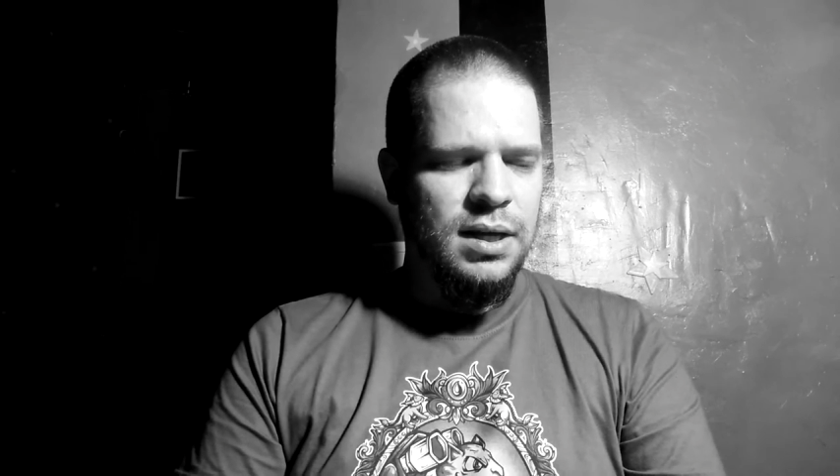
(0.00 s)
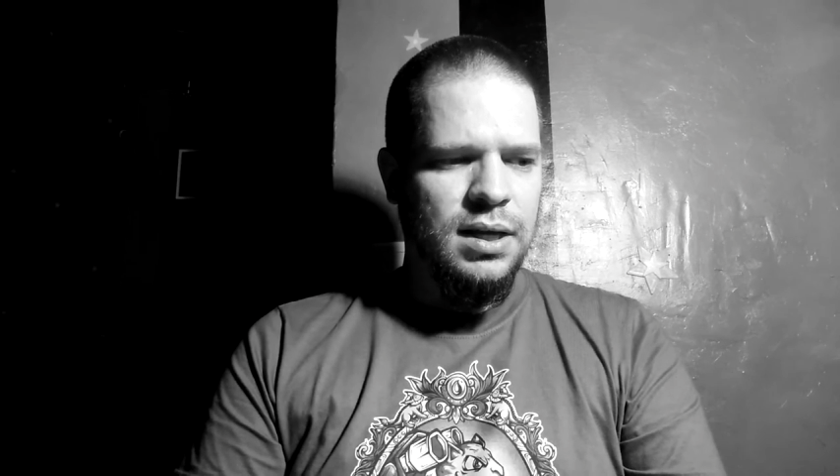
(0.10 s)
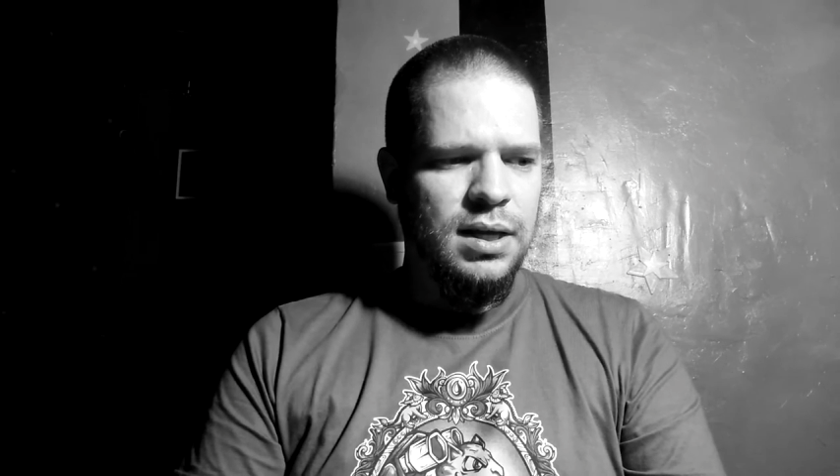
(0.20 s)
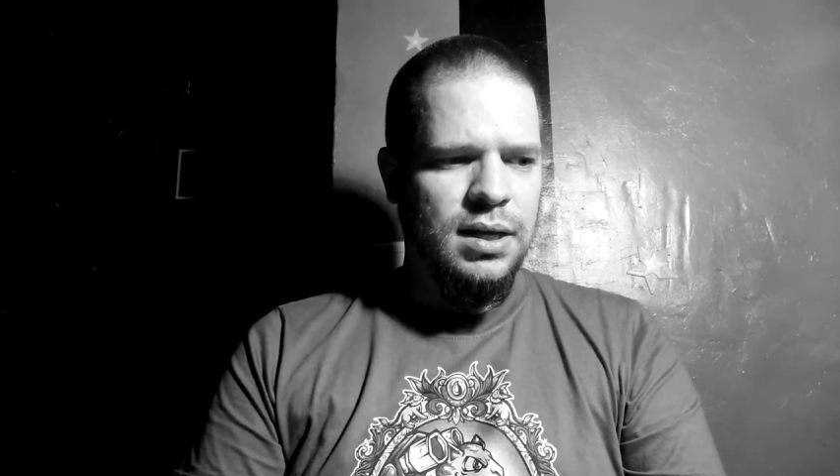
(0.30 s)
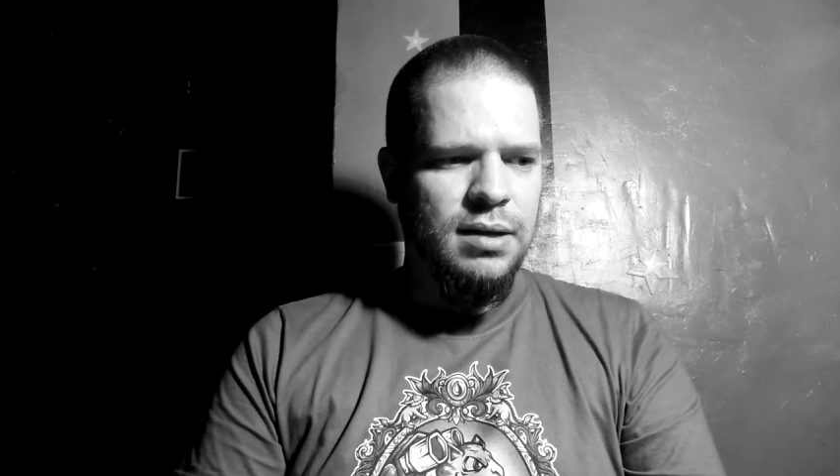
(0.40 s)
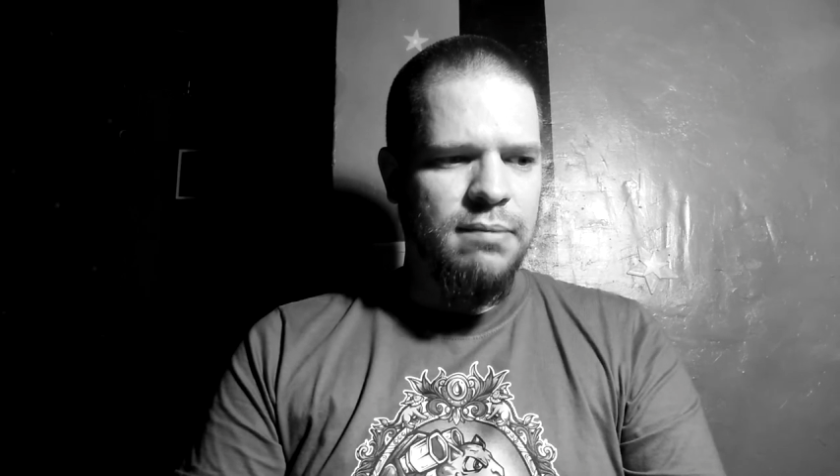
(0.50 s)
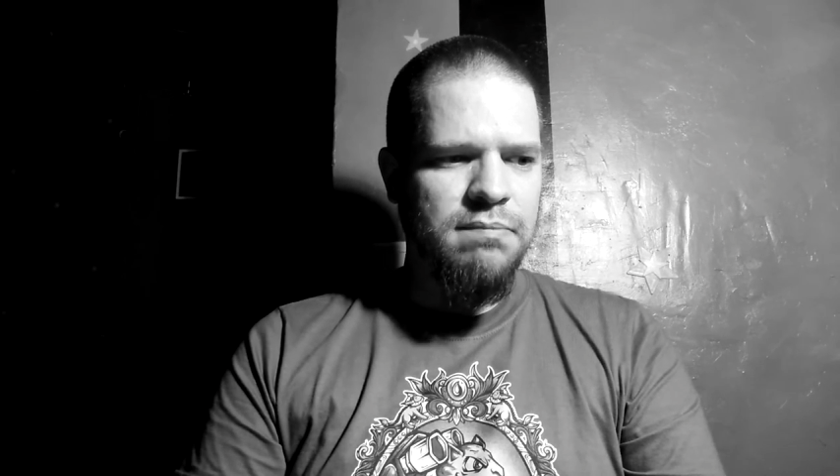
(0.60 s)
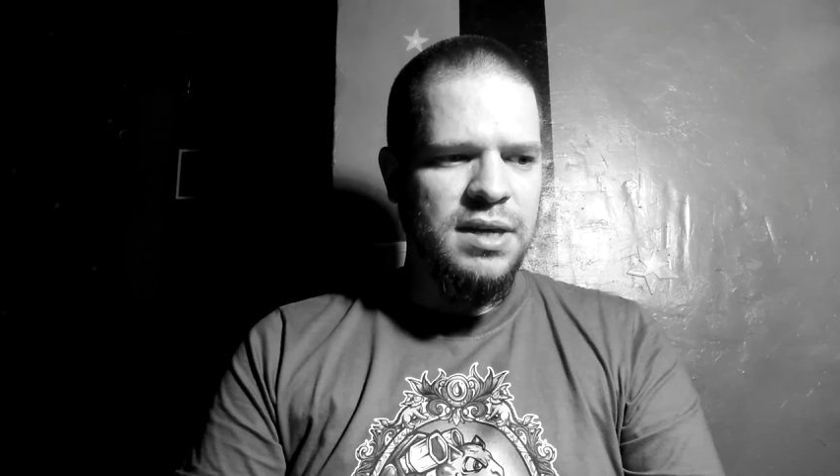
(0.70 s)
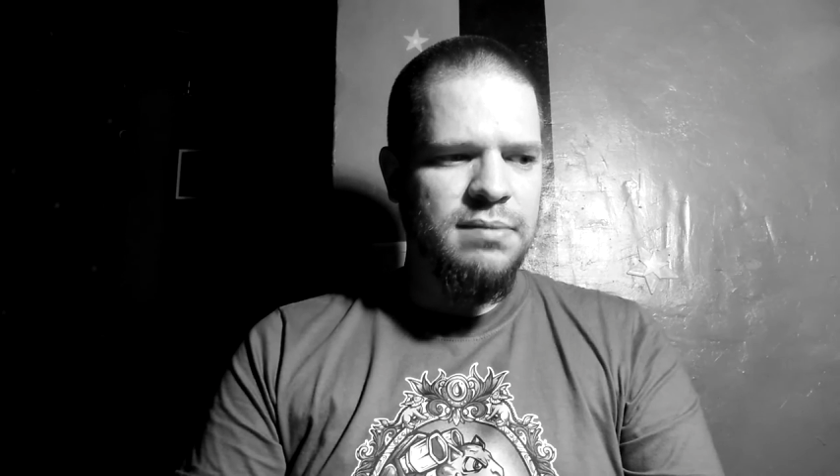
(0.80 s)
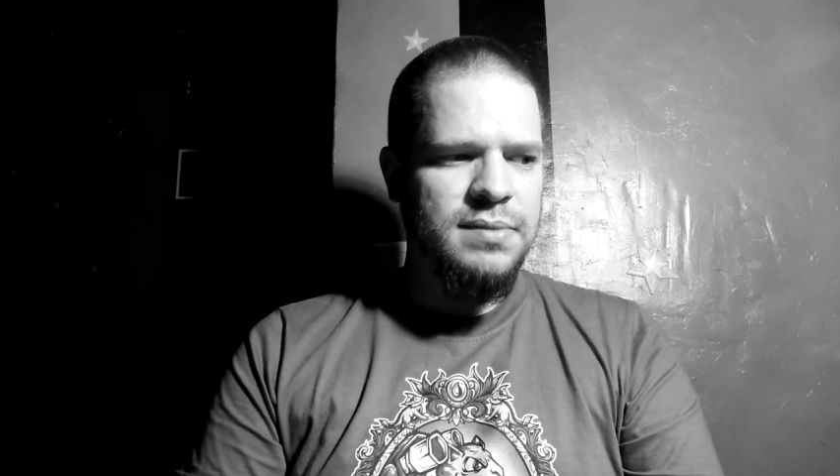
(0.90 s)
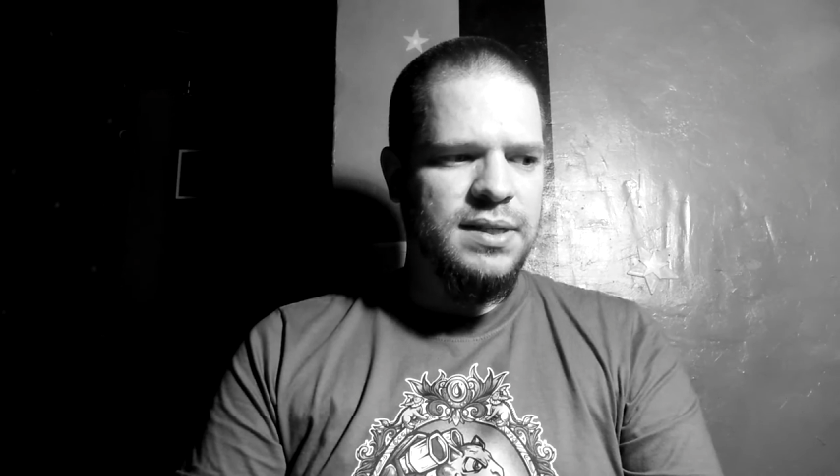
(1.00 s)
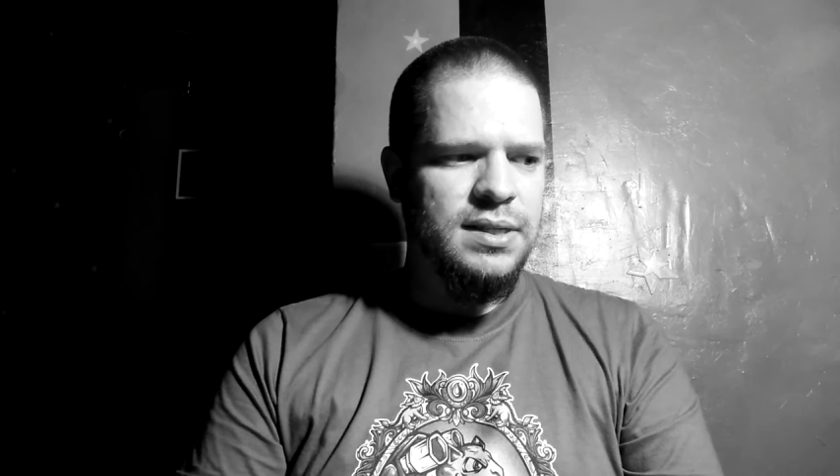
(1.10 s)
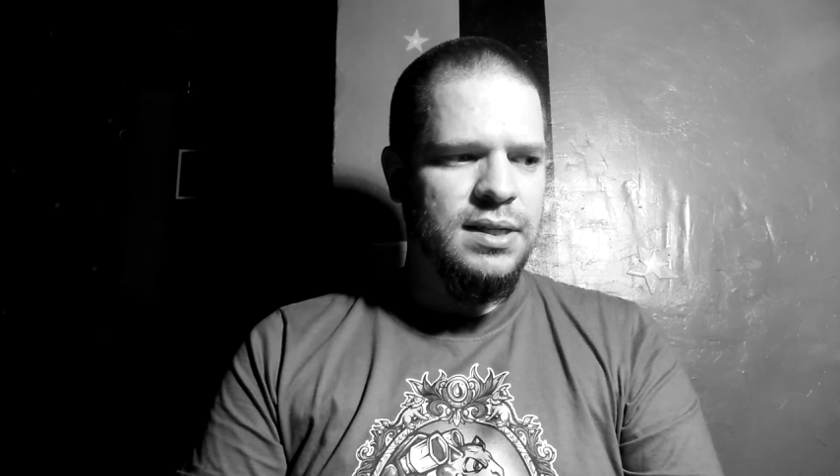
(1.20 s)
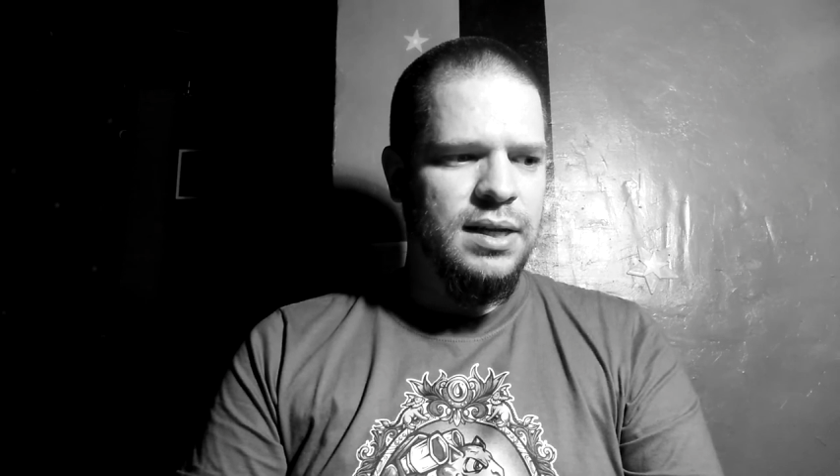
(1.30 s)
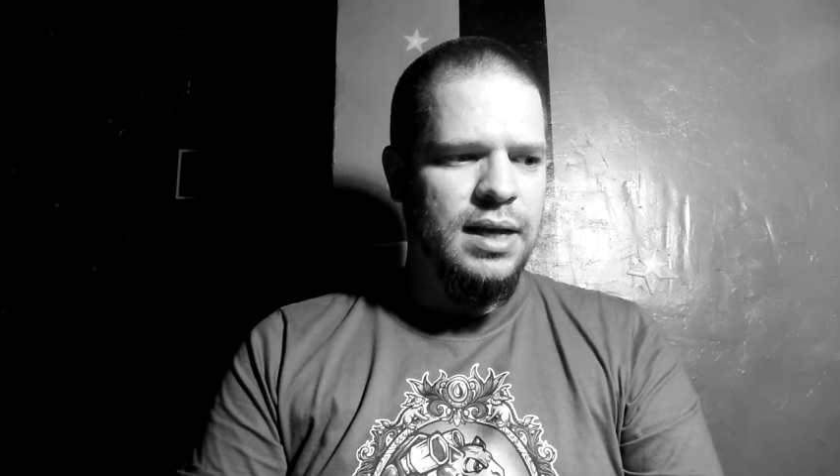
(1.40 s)
uh, memes
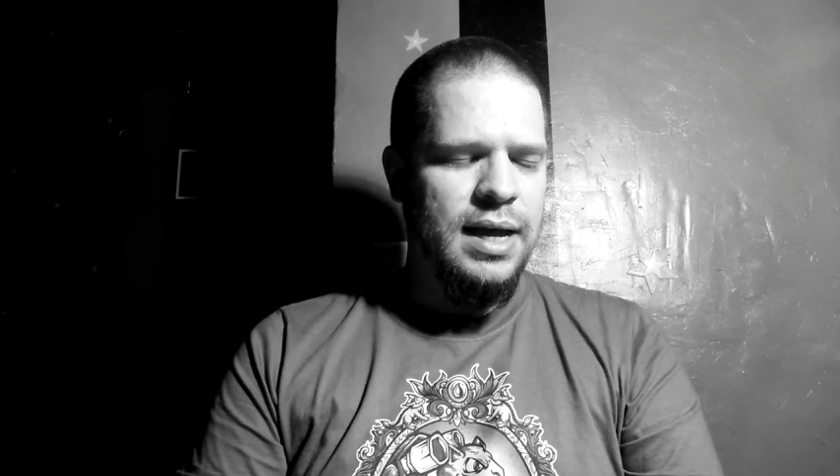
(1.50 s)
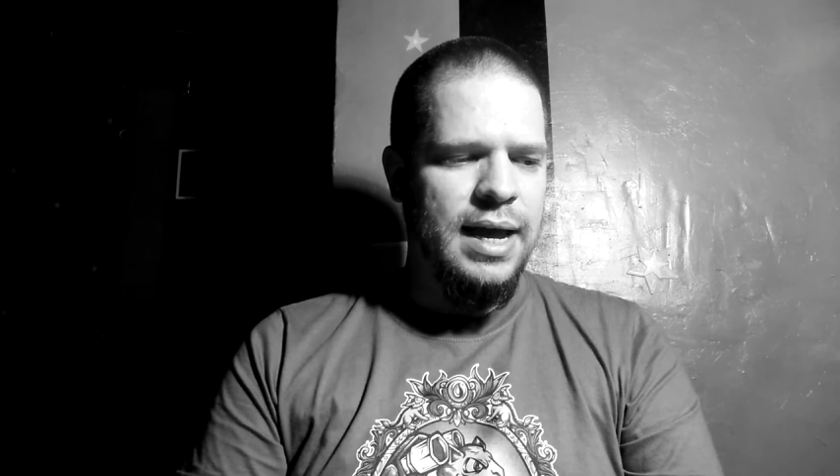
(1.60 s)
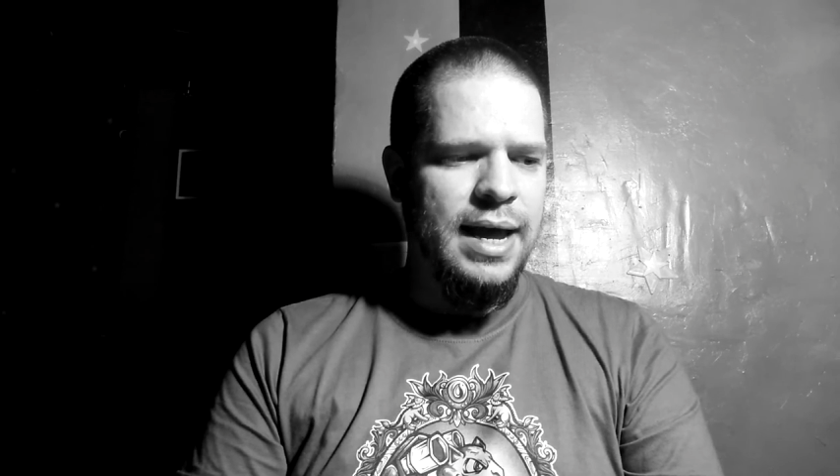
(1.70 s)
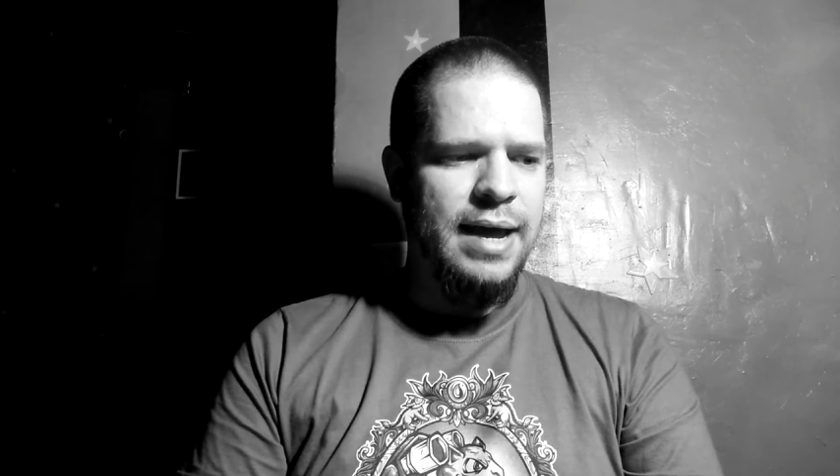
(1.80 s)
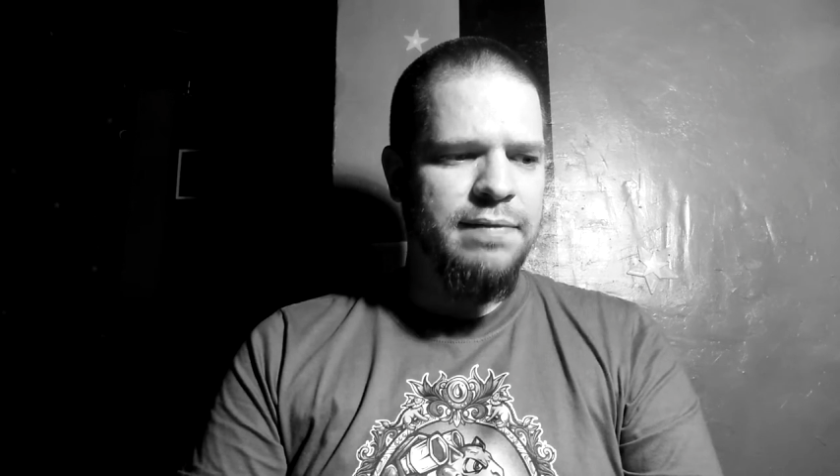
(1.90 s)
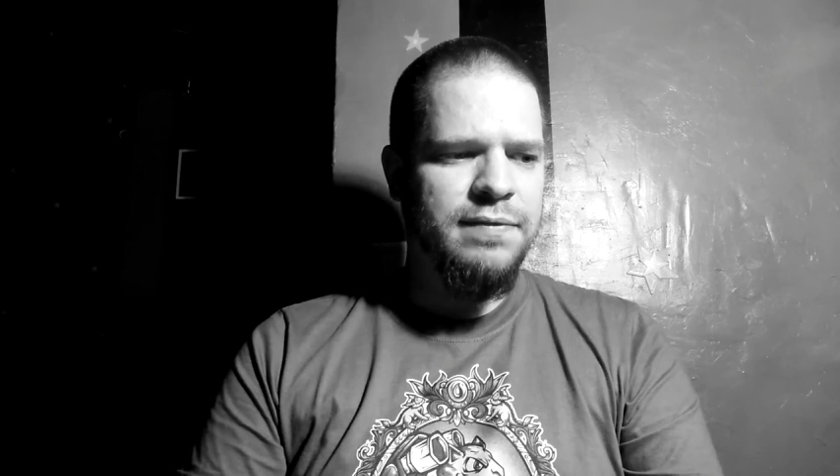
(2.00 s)
have